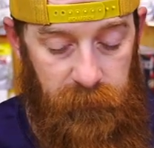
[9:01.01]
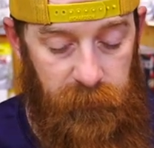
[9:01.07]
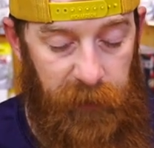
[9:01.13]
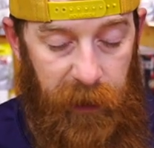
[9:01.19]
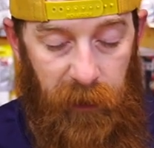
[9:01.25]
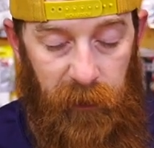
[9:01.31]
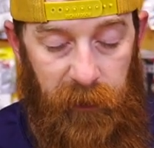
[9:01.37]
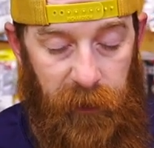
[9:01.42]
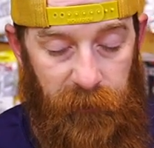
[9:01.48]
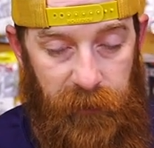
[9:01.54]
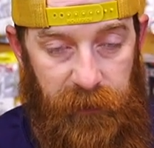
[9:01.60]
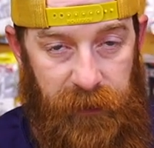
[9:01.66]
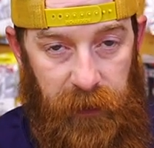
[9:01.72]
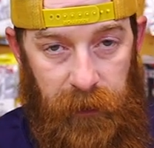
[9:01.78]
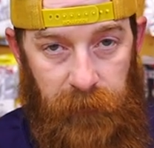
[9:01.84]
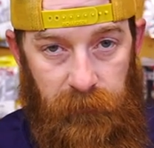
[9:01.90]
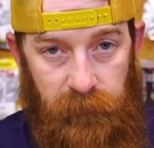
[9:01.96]
nail it every
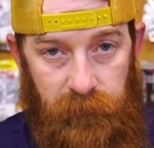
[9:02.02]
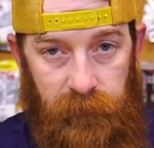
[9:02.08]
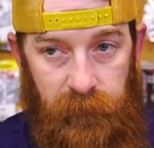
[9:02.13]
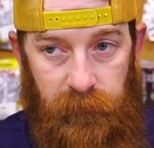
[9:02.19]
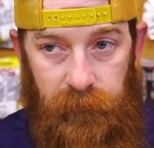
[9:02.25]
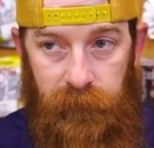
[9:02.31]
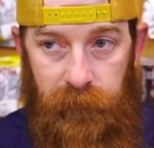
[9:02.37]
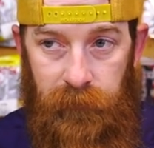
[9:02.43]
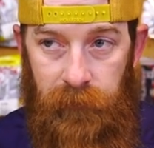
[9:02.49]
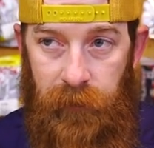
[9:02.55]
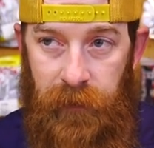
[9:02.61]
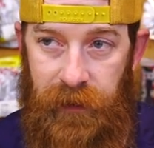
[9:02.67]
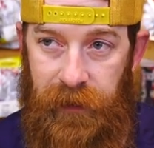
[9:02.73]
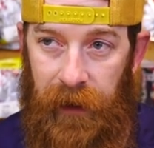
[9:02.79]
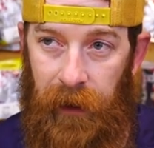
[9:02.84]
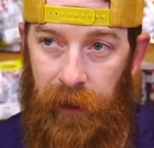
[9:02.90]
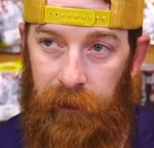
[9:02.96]
time.
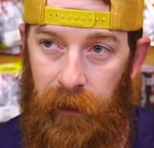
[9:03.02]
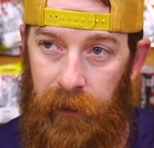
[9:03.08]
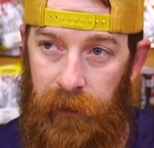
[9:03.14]
It's got